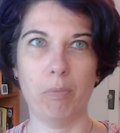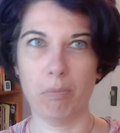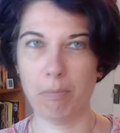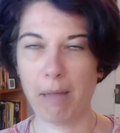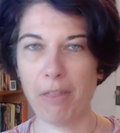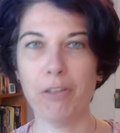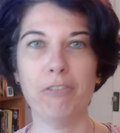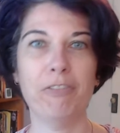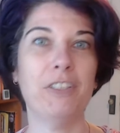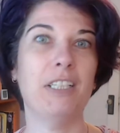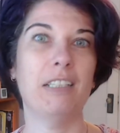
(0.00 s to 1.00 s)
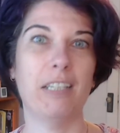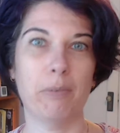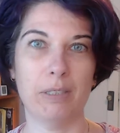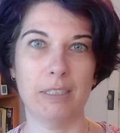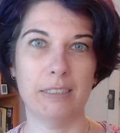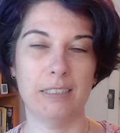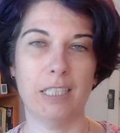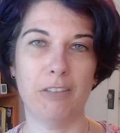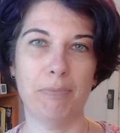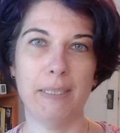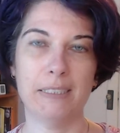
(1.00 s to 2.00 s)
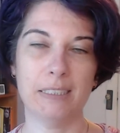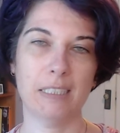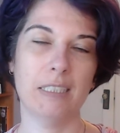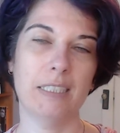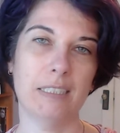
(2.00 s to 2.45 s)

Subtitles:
method for dealing with this stuff basically